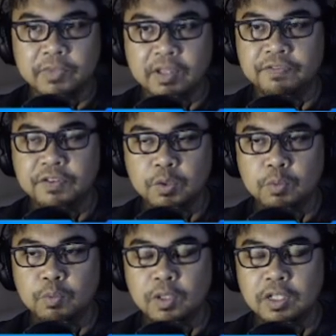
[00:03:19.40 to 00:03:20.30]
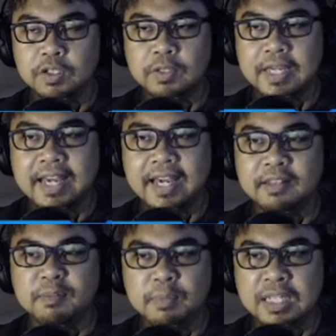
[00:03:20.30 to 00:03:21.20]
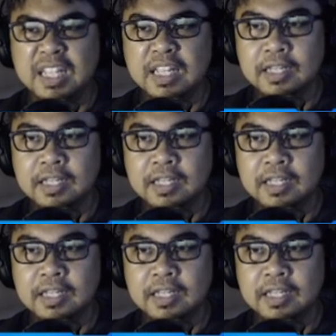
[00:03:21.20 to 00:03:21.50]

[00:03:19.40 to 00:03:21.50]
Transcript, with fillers: if you want to add me